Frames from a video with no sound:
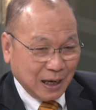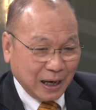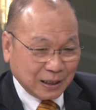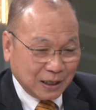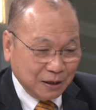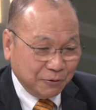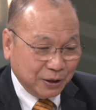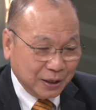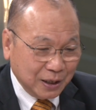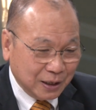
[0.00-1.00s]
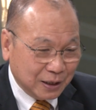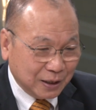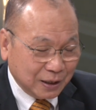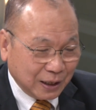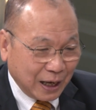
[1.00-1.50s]
And given
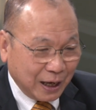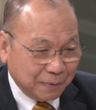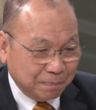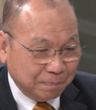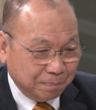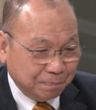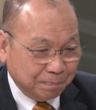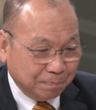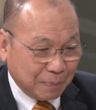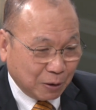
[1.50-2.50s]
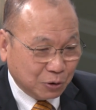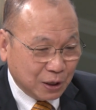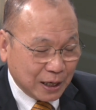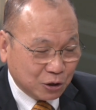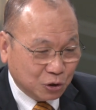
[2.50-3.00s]
that
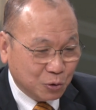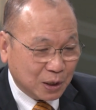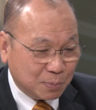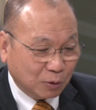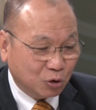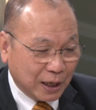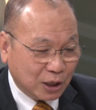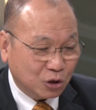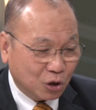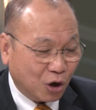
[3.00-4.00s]
US multinational